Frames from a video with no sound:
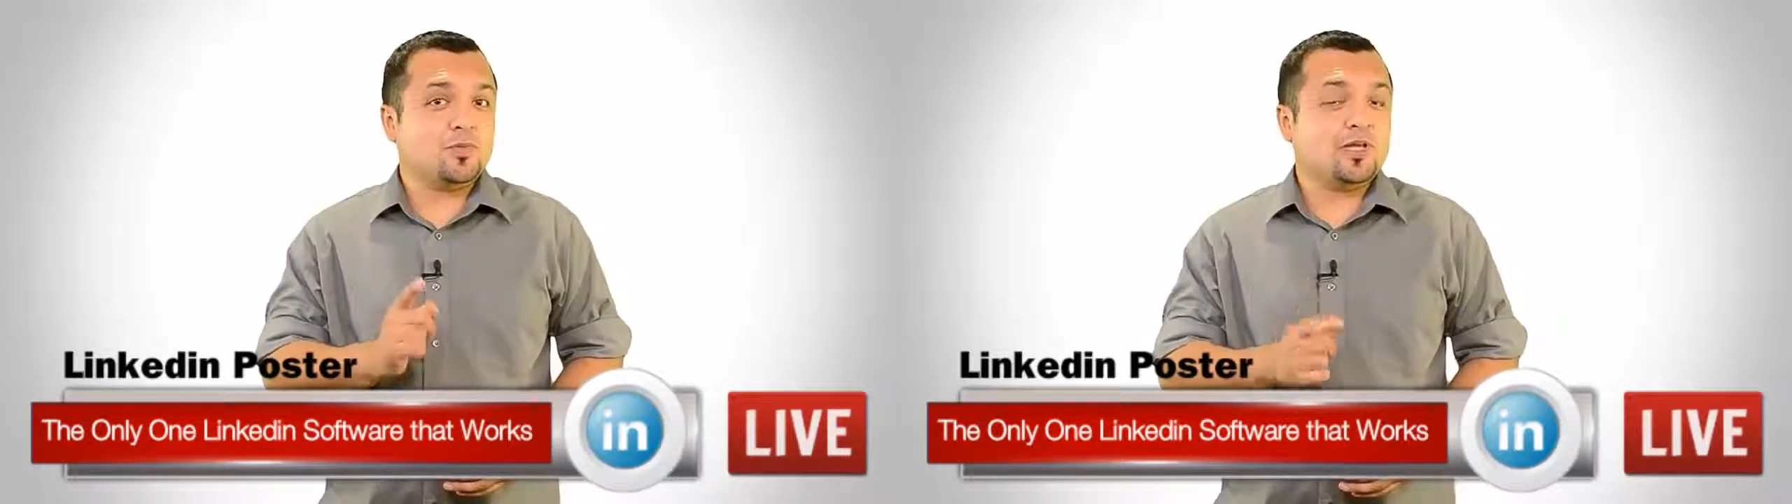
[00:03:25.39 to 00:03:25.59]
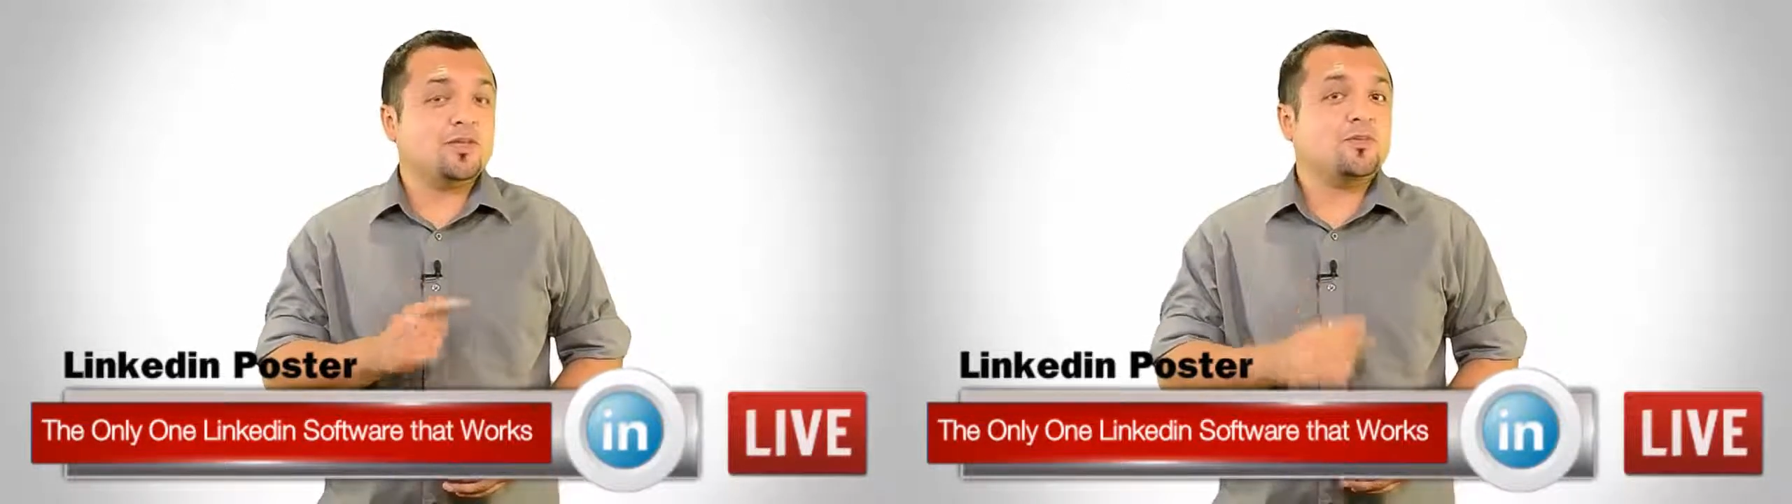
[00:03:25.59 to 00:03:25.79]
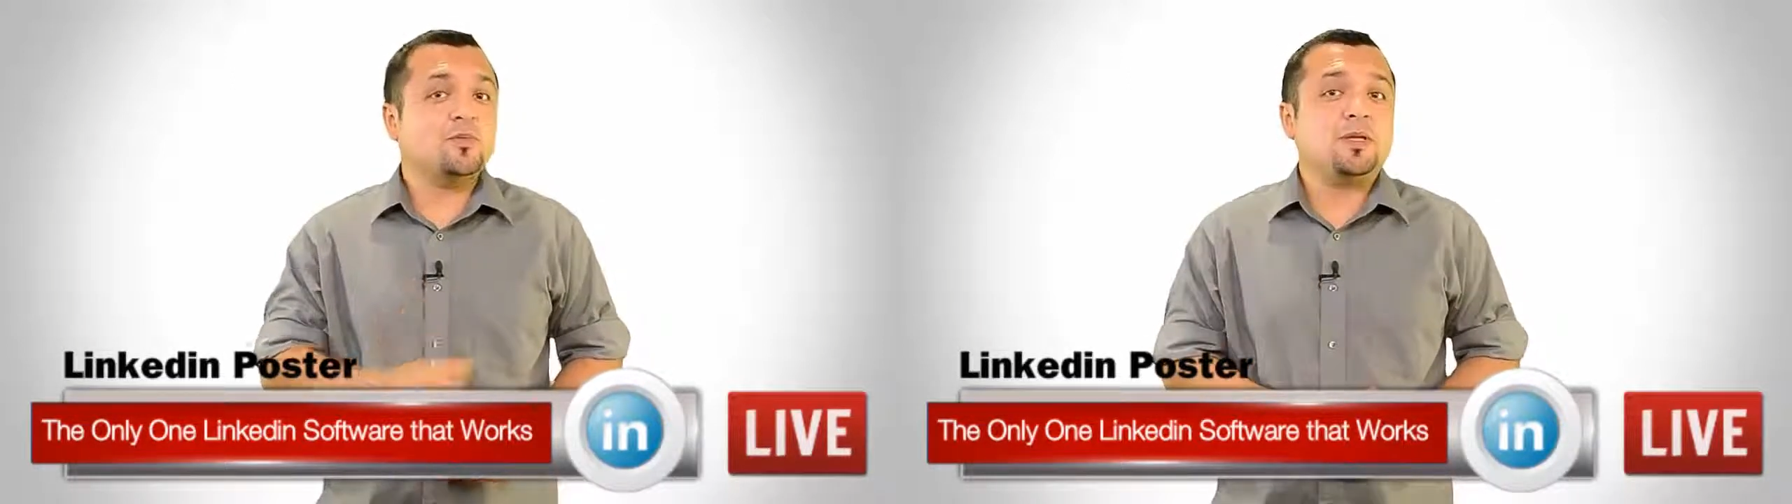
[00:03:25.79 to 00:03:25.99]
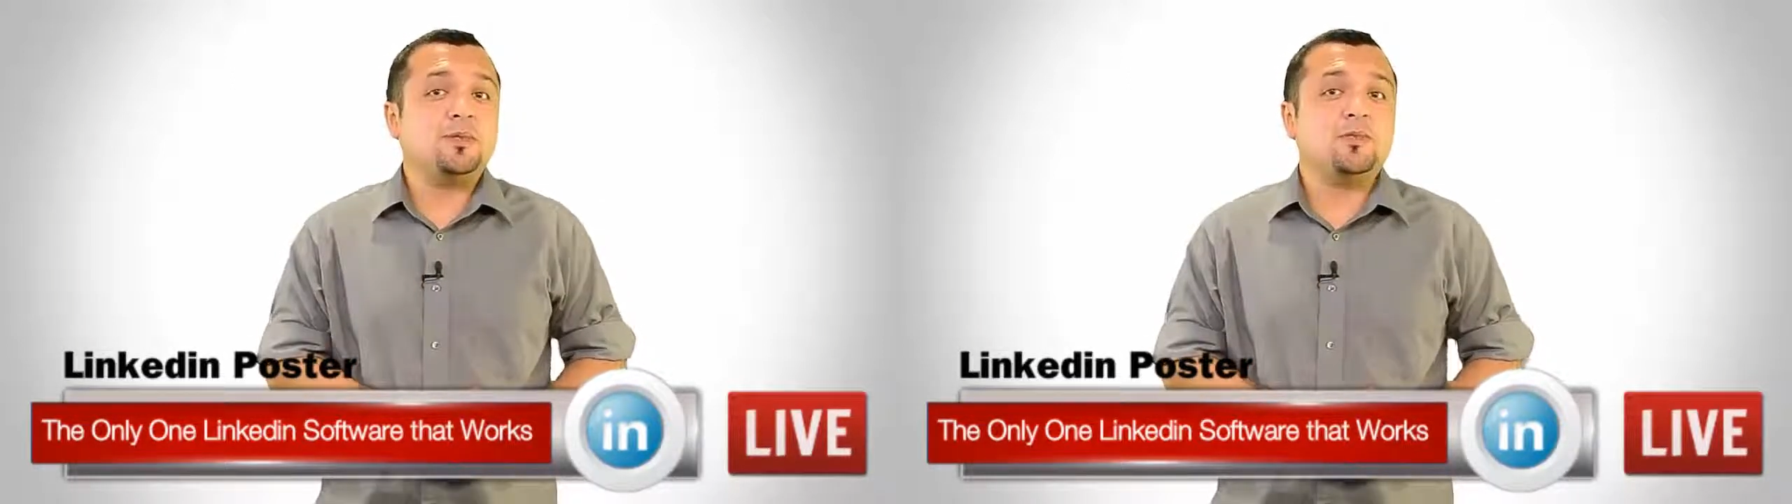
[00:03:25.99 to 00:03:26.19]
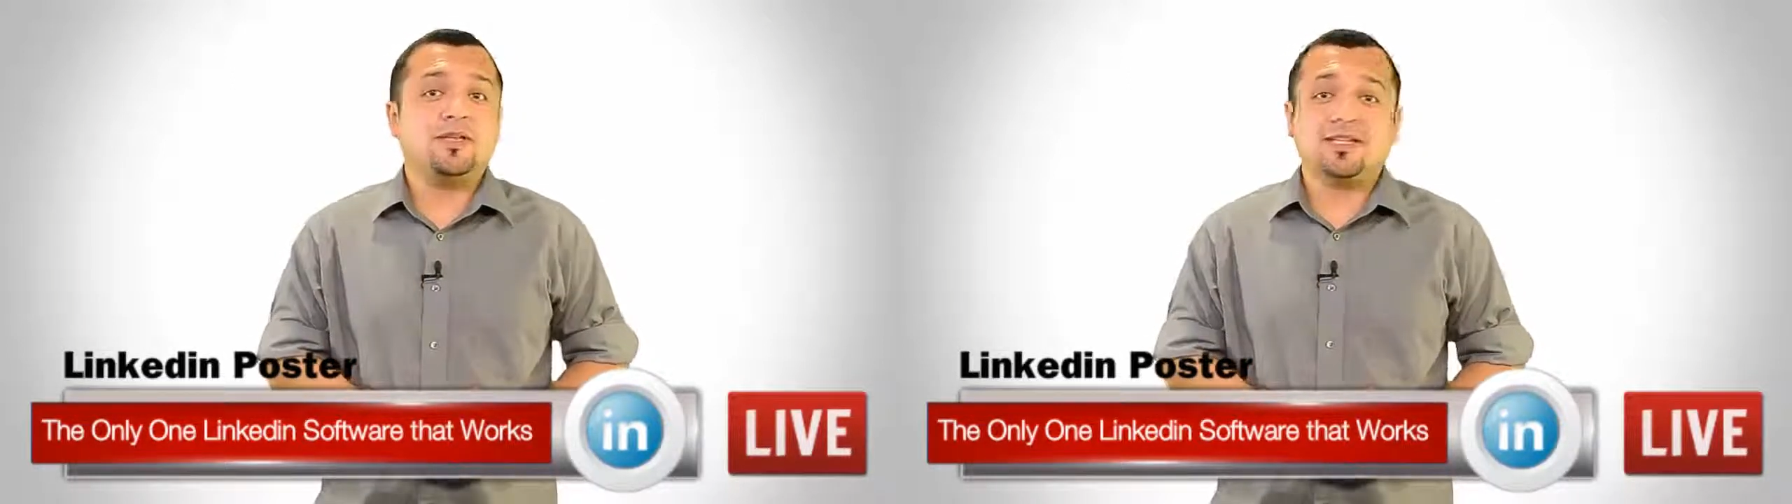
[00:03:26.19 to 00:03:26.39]
relevant
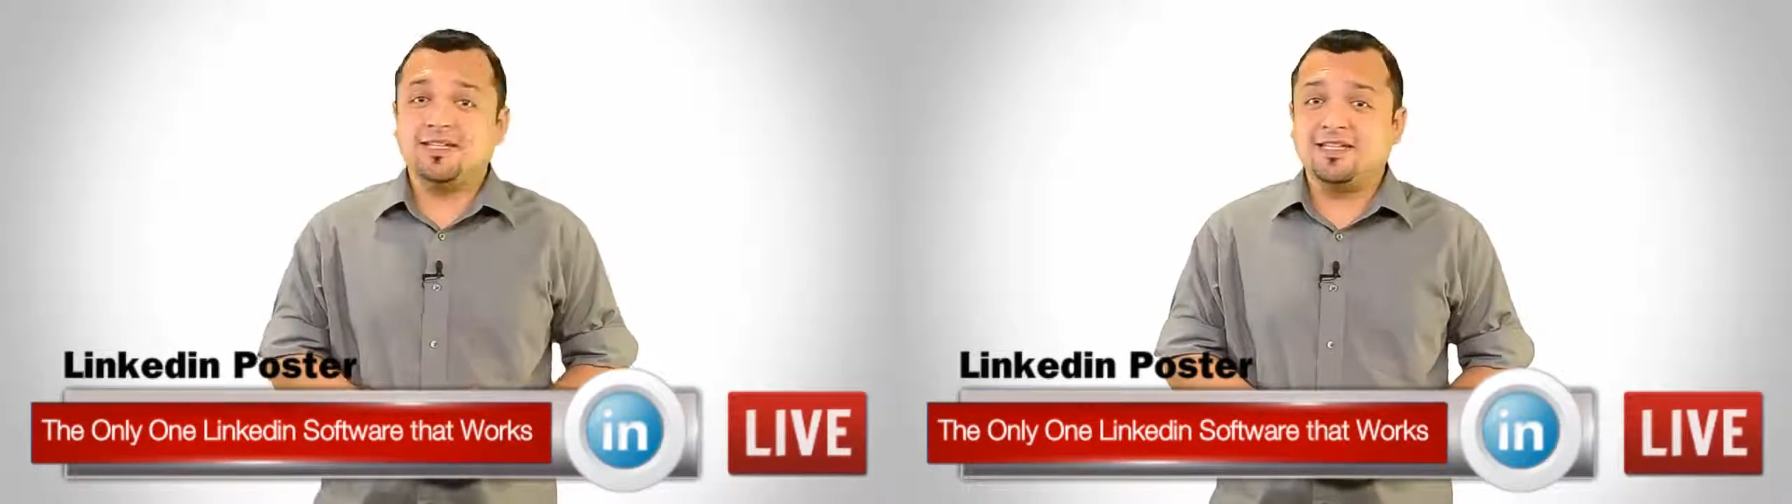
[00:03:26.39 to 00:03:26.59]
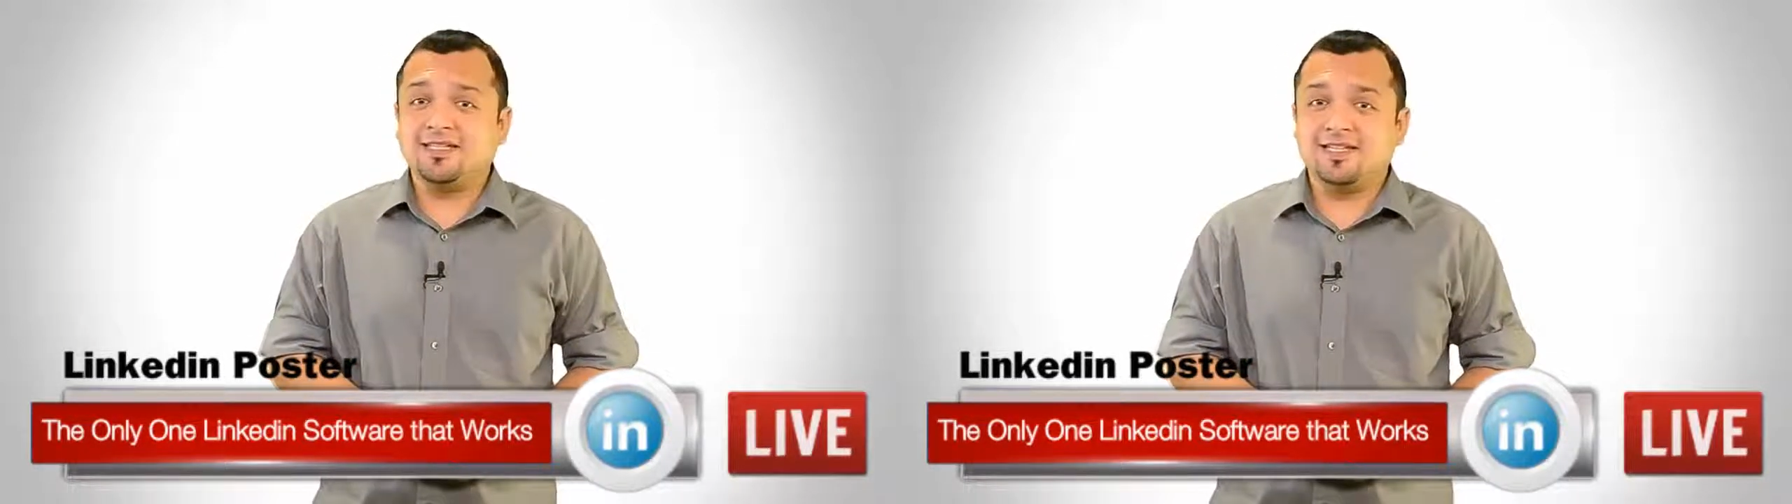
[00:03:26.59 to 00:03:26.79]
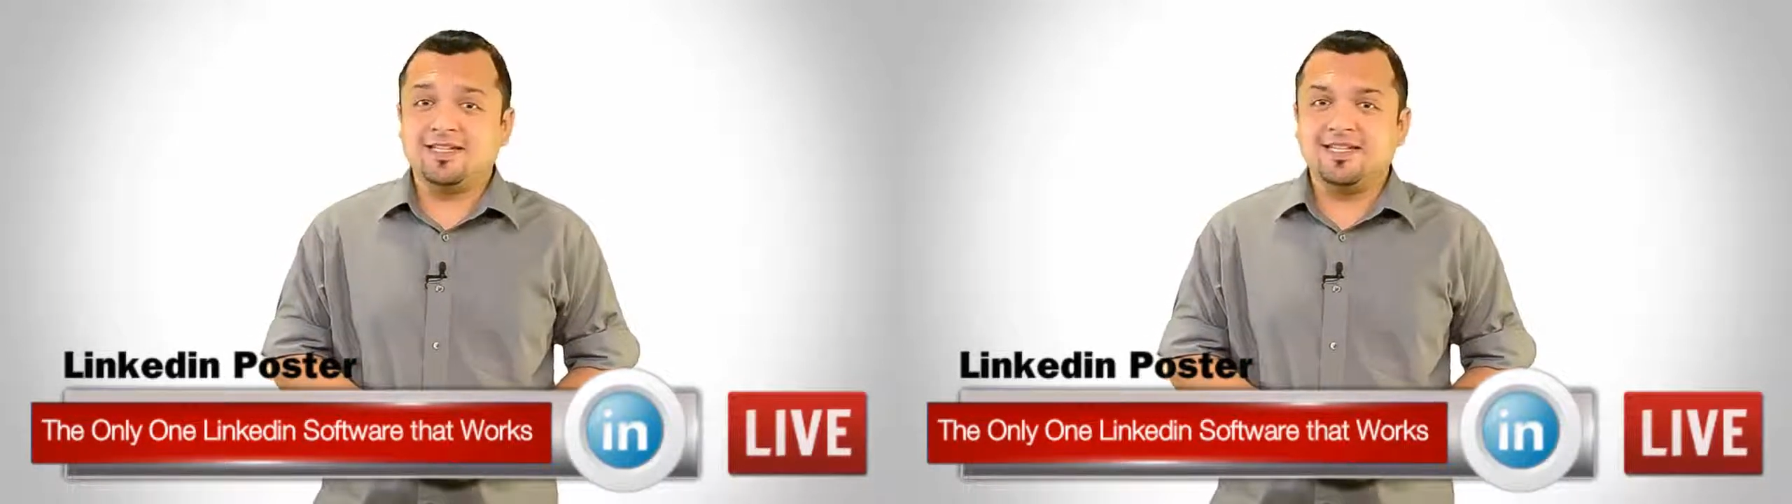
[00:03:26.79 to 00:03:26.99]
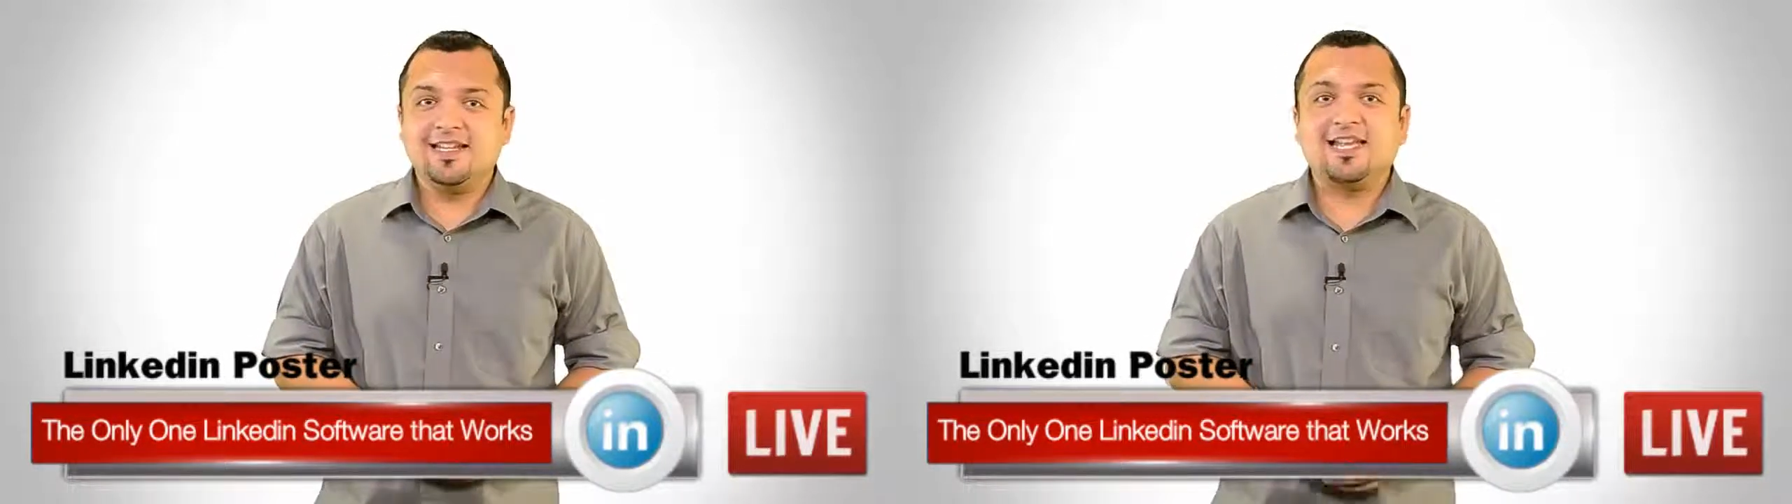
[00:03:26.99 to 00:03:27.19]
people in LinkedIn,